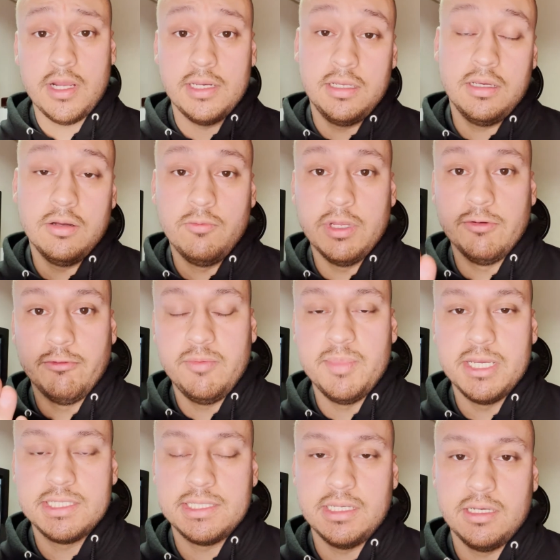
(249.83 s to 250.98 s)
idea when
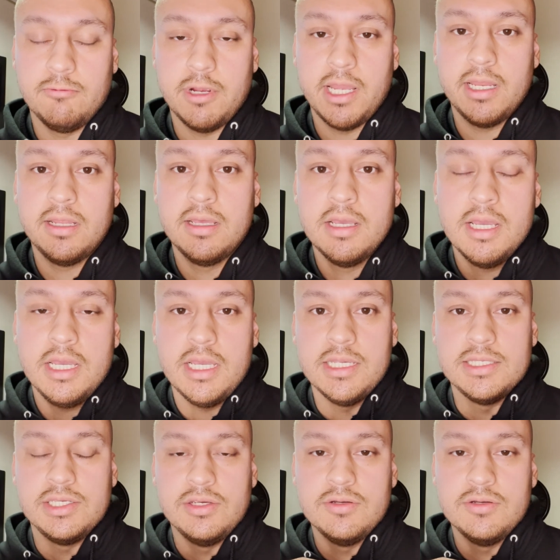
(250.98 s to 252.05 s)
remixing, right, is